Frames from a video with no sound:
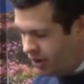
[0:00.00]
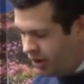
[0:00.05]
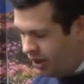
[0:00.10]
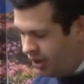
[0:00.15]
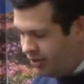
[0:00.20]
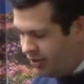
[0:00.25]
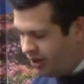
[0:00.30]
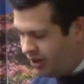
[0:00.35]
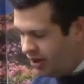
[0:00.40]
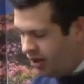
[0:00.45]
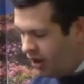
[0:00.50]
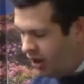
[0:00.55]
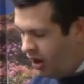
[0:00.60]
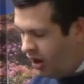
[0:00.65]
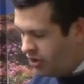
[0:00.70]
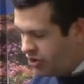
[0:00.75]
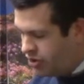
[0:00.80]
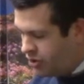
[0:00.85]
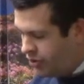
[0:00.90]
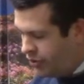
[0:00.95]
And then
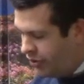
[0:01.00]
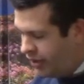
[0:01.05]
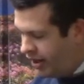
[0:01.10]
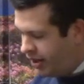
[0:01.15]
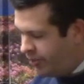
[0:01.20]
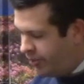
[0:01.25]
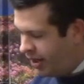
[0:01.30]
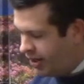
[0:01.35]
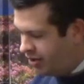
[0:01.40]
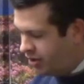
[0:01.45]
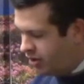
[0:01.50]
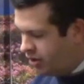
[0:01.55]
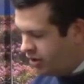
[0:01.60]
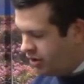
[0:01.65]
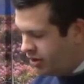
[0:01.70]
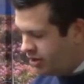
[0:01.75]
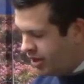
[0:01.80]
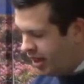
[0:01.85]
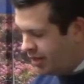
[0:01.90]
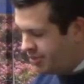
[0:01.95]
also think about the
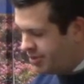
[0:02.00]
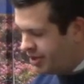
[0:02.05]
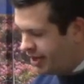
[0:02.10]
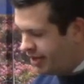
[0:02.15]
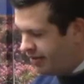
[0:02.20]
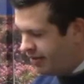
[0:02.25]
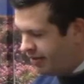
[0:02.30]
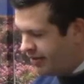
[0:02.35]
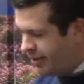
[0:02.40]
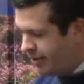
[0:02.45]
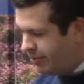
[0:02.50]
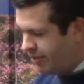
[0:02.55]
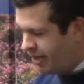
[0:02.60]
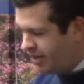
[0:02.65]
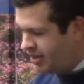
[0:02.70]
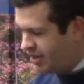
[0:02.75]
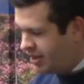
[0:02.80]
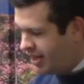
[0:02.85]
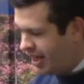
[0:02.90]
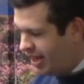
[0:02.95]
good times. Think
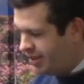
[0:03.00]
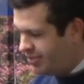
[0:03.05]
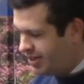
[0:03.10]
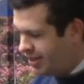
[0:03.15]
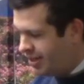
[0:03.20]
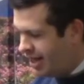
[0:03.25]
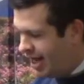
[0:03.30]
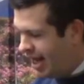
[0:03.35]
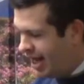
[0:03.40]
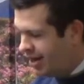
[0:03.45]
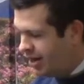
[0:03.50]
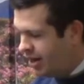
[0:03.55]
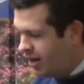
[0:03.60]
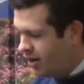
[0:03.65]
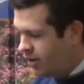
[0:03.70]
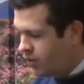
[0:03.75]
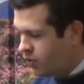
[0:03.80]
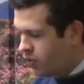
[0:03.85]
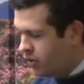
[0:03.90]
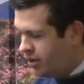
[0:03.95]
about the times that God
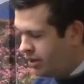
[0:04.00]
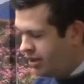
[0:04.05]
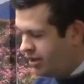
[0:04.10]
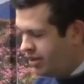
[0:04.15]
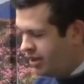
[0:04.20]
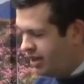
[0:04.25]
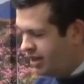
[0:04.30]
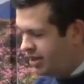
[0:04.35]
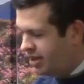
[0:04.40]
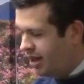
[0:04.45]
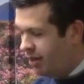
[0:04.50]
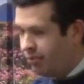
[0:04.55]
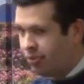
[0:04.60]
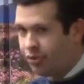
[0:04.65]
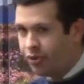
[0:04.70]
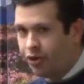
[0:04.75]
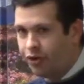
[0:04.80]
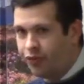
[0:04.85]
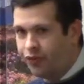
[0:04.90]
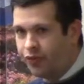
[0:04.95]
really did come
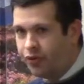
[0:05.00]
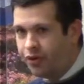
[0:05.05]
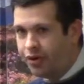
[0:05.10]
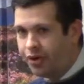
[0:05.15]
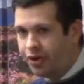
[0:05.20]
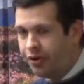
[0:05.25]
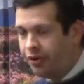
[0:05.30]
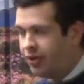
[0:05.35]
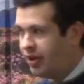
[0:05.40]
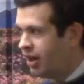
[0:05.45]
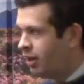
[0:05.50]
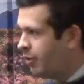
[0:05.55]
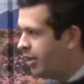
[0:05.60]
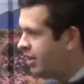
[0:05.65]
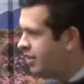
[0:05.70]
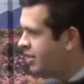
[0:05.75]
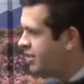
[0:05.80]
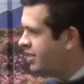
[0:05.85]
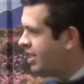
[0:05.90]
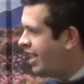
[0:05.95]
through for you. Think
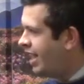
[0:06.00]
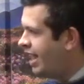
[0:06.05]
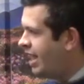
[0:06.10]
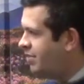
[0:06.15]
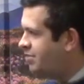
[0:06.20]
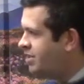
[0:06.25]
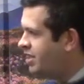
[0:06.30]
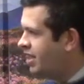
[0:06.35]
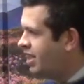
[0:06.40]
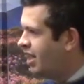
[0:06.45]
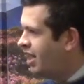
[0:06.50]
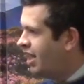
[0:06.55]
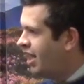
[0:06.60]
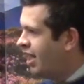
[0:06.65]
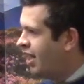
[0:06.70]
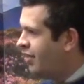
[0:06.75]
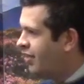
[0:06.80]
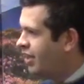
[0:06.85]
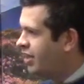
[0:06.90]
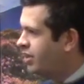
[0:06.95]
about the times
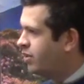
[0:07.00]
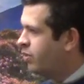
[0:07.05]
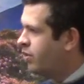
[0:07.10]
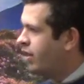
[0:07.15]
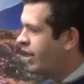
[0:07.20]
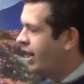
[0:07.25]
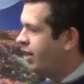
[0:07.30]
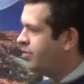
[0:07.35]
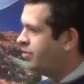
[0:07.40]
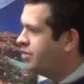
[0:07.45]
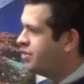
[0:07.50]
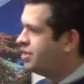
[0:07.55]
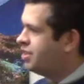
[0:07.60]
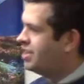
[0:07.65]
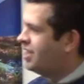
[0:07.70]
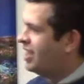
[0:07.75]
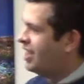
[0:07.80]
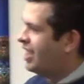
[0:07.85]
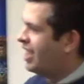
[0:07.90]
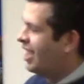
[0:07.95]
that you were able to
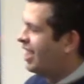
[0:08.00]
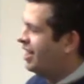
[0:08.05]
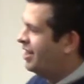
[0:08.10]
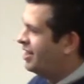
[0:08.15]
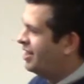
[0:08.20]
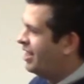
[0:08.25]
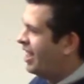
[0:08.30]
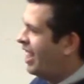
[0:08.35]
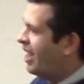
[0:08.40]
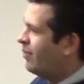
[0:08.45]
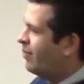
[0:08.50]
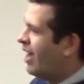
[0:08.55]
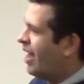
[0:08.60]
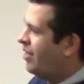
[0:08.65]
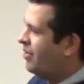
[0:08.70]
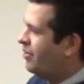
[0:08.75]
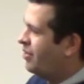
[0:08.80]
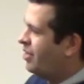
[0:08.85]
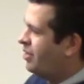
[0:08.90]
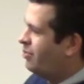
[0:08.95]
sing it in the night
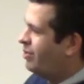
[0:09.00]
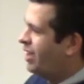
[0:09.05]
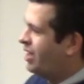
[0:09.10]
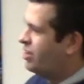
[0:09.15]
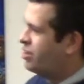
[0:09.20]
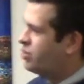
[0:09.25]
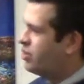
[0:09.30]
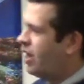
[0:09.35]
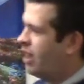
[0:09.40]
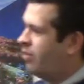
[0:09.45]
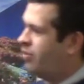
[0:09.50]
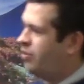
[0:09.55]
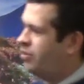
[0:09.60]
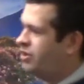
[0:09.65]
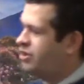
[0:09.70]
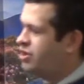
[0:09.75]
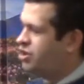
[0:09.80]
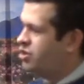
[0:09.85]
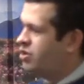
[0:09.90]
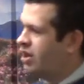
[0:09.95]
rather than being troubled
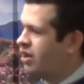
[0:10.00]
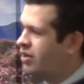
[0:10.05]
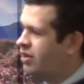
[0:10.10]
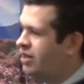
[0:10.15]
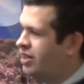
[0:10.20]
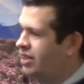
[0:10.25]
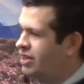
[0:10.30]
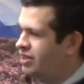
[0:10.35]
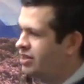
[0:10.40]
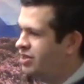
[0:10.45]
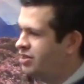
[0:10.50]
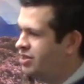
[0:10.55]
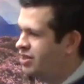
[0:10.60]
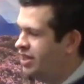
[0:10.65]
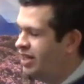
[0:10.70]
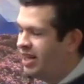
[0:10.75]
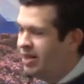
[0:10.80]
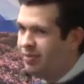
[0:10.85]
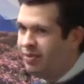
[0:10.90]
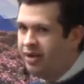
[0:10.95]
and struggling in your
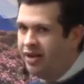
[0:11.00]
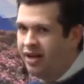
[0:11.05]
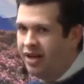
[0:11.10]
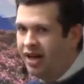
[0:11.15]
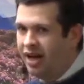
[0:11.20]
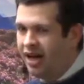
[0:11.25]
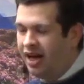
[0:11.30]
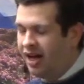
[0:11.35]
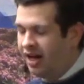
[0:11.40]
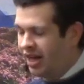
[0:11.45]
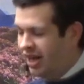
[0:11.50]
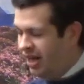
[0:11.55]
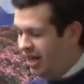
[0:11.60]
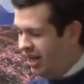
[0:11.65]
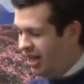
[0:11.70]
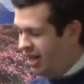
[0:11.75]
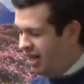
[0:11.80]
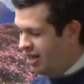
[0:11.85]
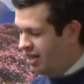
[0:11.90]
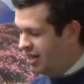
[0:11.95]
sleep
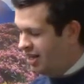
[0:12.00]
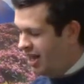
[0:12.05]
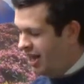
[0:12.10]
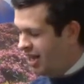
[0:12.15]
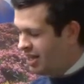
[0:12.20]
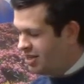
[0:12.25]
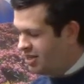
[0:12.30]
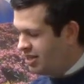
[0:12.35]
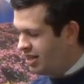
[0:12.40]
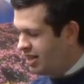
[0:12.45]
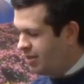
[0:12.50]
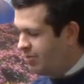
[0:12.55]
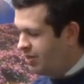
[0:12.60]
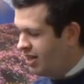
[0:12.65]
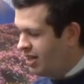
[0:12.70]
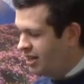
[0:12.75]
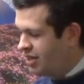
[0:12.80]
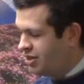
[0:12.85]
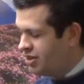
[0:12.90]
and can't sleep.